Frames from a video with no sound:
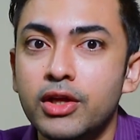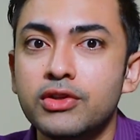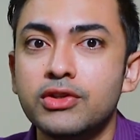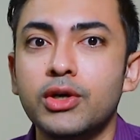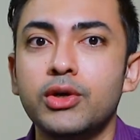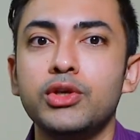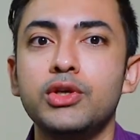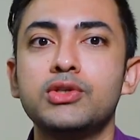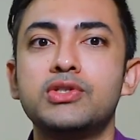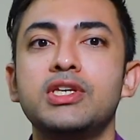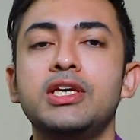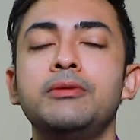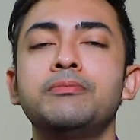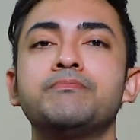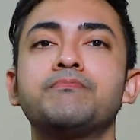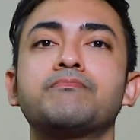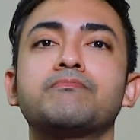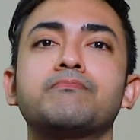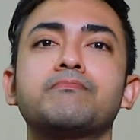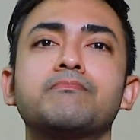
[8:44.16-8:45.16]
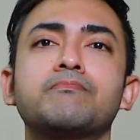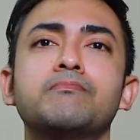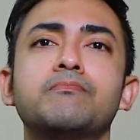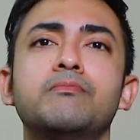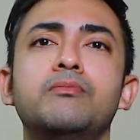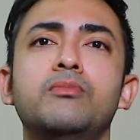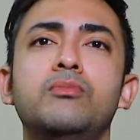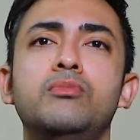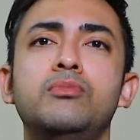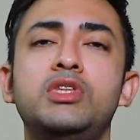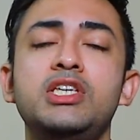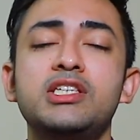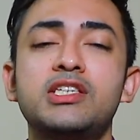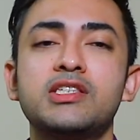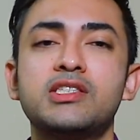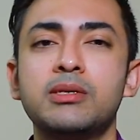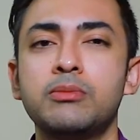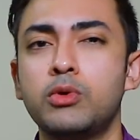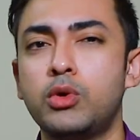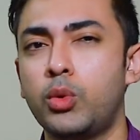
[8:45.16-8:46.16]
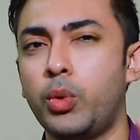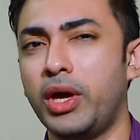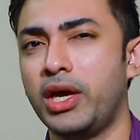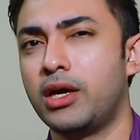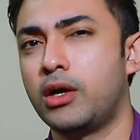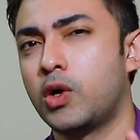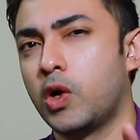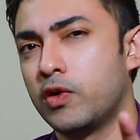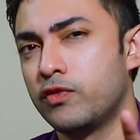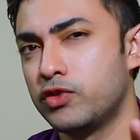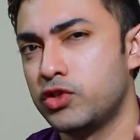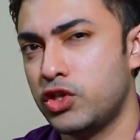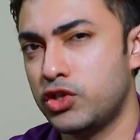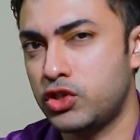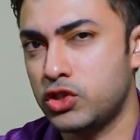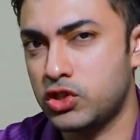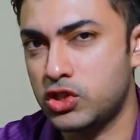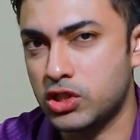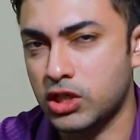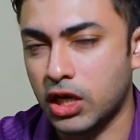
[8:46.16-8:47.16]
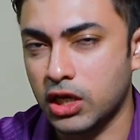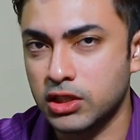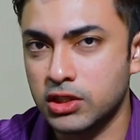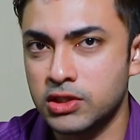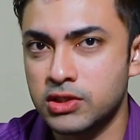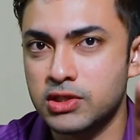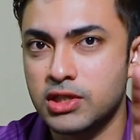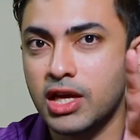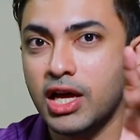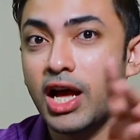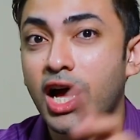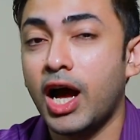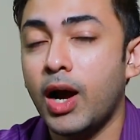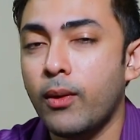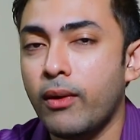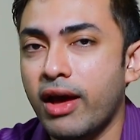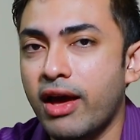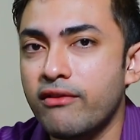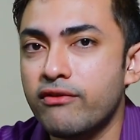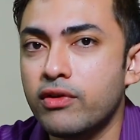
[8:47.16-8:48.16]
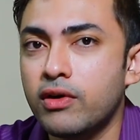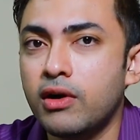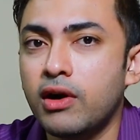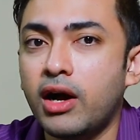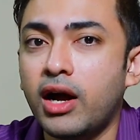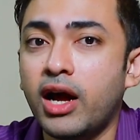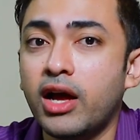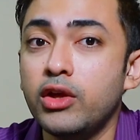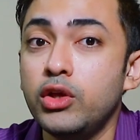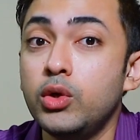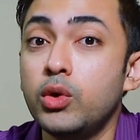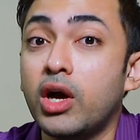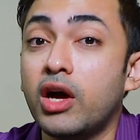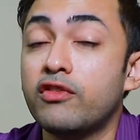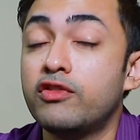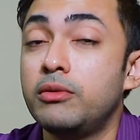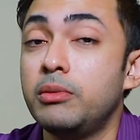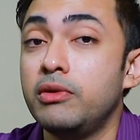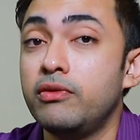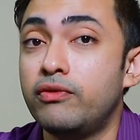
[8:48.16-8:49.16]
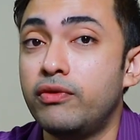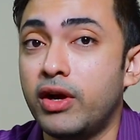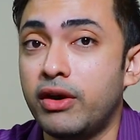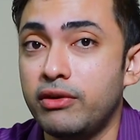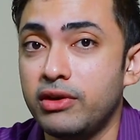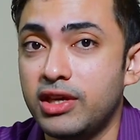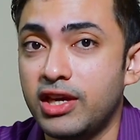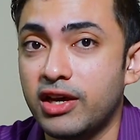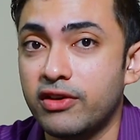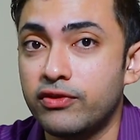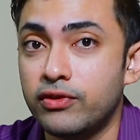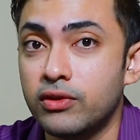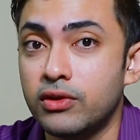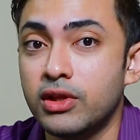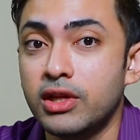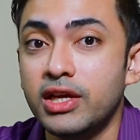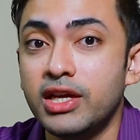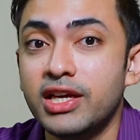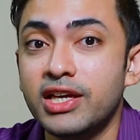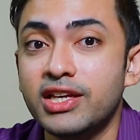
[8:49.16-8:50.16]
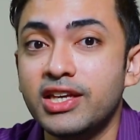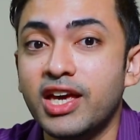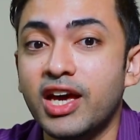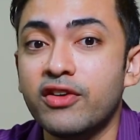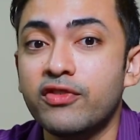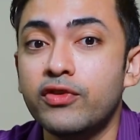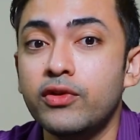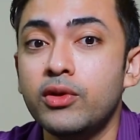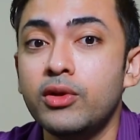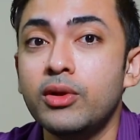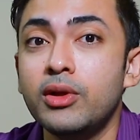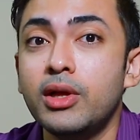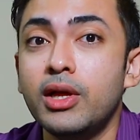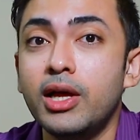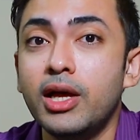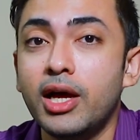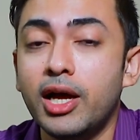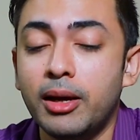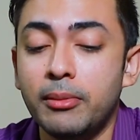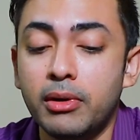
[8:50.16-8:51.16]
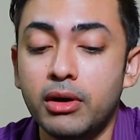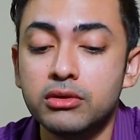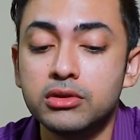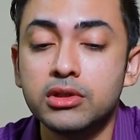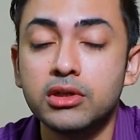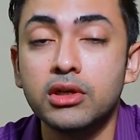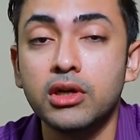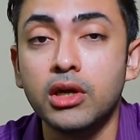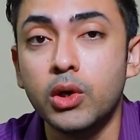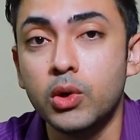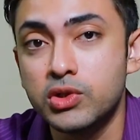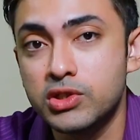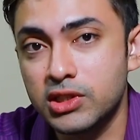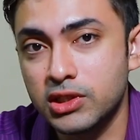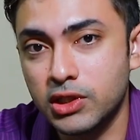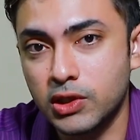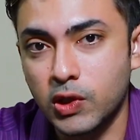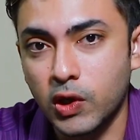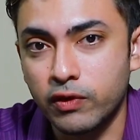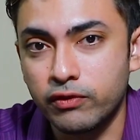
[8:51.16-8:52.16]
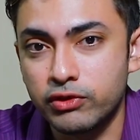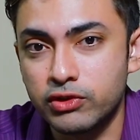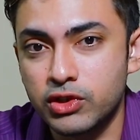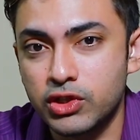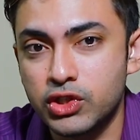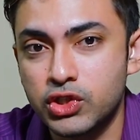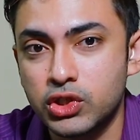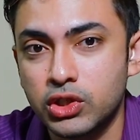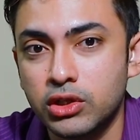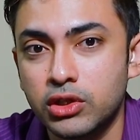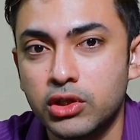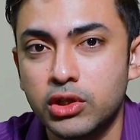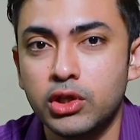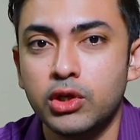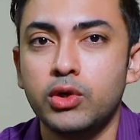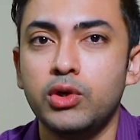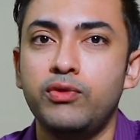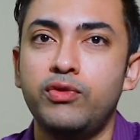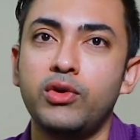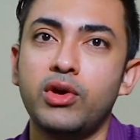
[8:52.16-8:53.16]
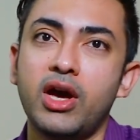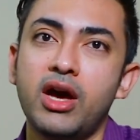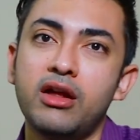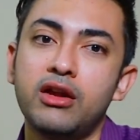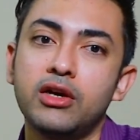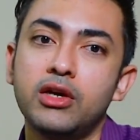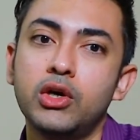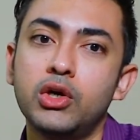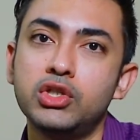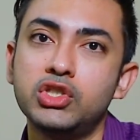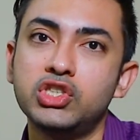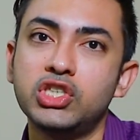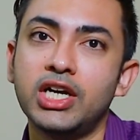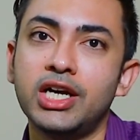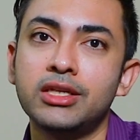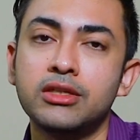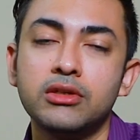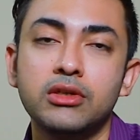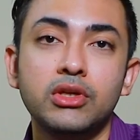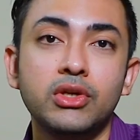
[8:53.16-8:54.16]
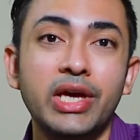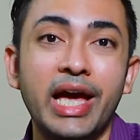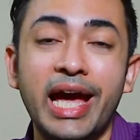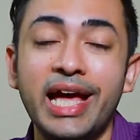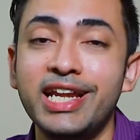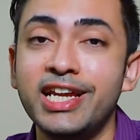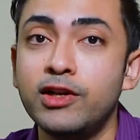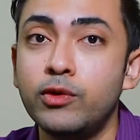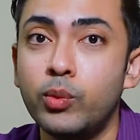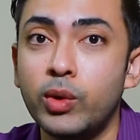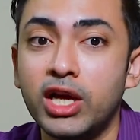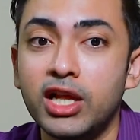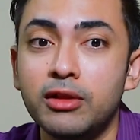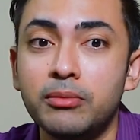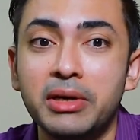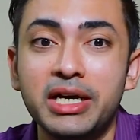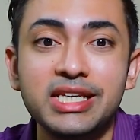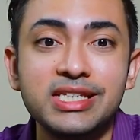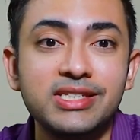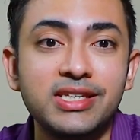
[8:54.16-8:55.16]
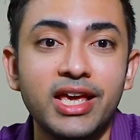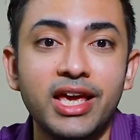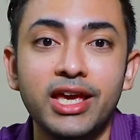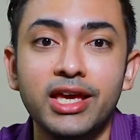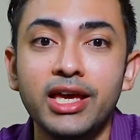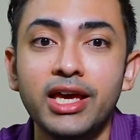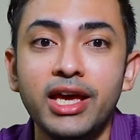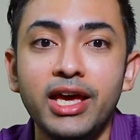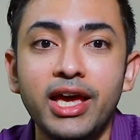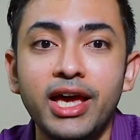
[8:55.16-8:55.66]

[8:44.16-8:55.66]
So you see, these are some quick conversation starters. However, you have to be very careful. Careful about closing the conversation. If you had a good chat, you ended well by saying,